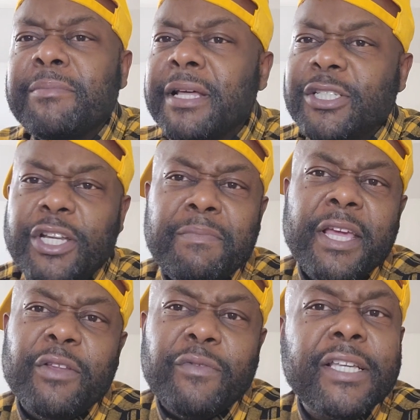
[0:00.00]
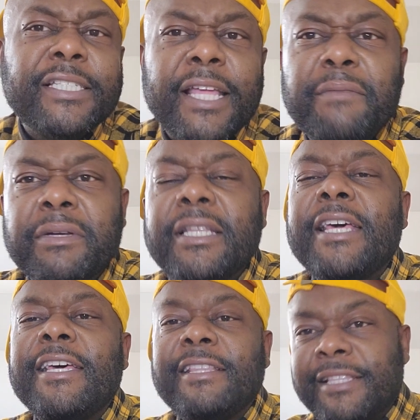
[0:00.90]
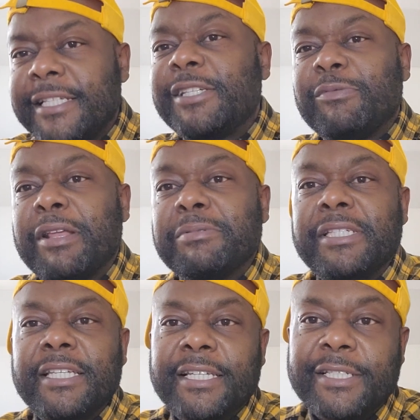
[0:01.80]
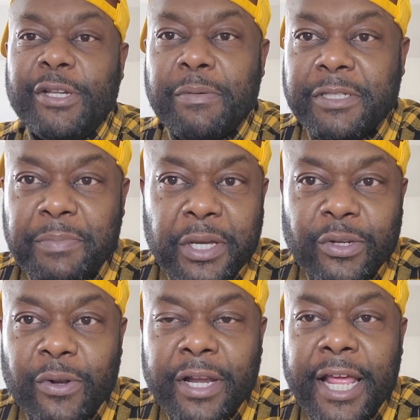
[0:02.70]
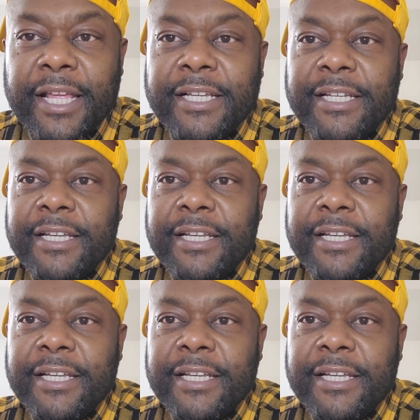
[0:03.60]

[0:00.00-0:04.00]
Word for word: I'm not trying to make it a race thing, but this is what I'm seeing. So I'm speaking on that.